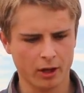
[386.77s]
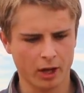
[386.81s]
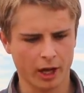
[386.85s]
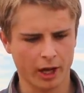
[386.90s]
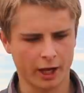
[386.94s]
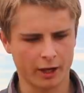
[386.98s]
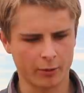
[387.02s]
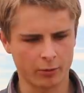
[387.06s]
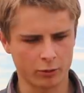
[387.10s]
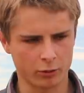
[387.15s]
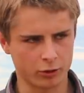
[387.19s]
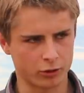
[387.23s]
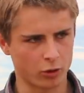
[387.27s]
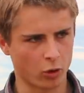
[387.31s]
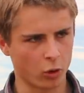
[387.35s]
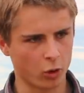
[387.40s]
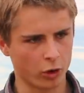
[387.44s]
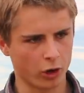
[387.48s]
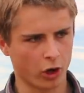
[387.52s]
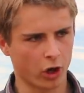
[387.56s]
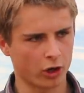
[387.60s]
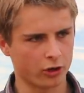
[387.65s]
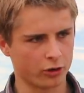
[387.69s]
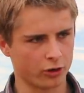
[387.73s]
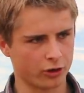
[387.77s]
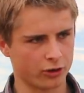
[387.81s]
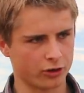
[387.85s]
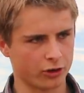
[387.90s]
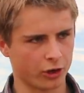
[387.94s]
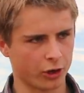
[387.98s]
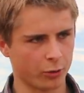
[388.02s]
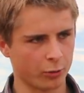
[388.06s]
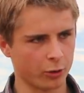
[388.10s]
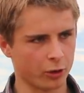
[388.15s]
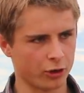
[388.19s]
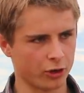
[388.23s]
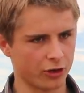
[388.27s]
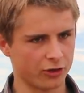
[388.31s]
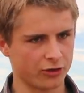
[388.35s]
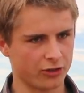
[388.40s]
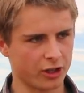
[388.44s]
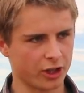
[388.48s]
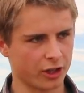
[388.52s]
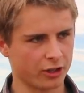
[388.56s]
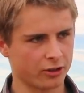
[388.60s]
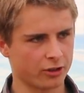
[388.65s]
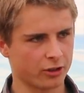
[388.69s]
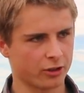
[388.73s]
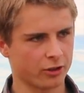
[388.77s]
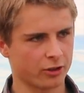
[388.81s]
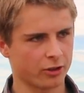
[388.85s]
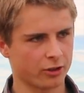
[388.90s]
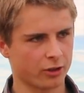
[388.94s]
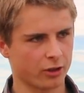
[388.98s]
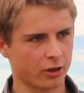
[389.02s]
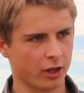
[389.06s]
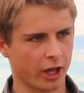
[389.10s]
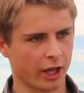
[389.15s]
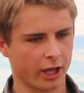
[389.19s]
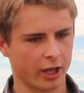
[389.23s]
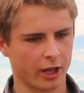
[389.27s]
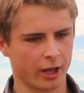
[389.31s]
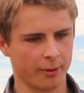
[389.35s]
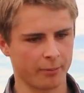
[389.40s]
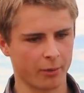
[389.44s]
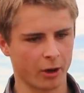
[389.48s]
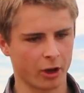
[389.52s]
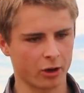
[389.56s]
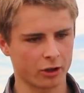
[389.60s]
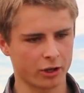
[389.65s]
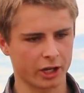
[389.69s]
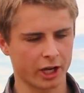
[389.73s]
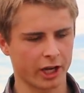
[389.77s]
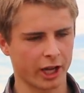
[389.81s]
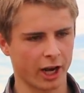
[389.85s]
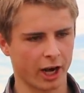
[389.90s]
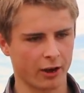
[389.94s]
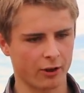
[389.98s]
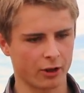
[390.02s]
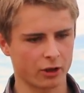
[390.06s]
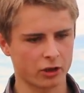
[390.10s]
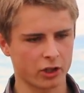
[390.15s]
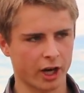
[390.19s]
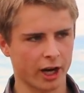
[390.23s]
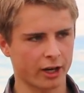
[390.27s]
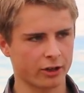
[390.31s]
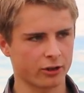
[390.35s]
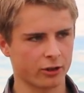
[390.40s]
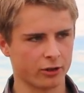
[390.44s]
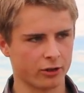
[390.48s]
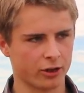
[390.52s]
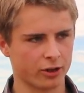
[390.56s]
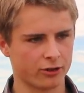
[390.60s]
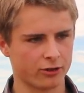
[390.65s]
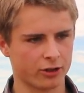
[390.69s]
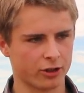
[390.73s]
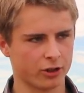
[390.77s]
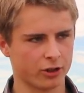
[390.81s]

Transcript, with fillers: I was holding onto the steering wheel and the seat. Like, I'm not getting out of the tractor in this